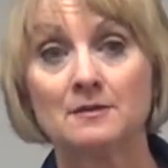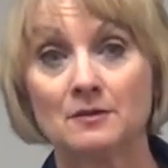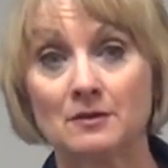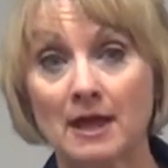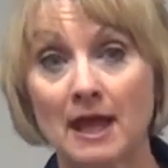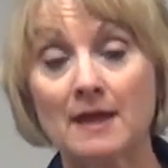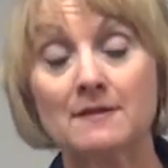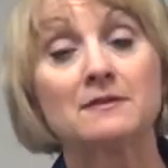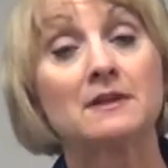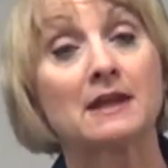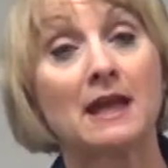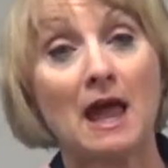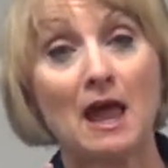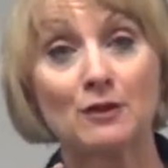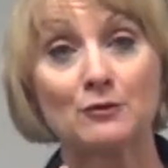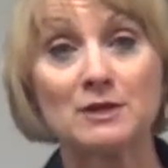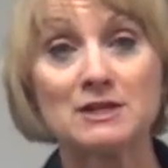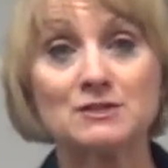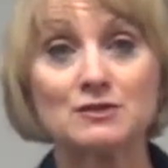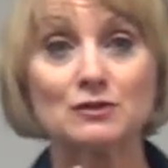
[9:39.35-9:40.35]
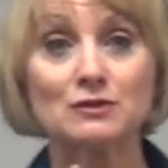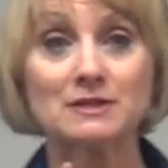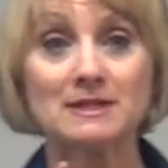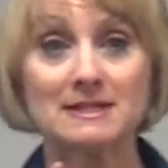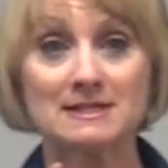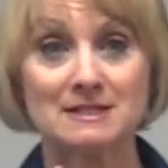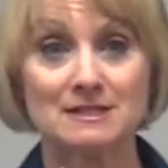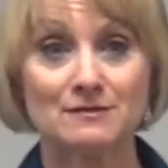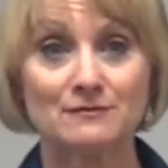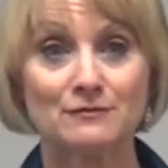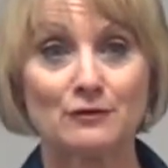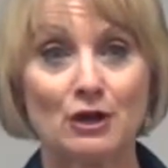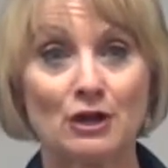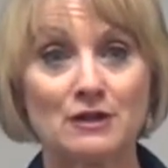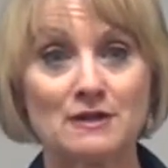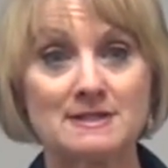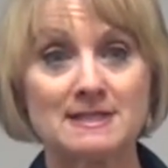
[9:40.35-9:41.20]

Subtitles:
Okay, the calories are listed for you.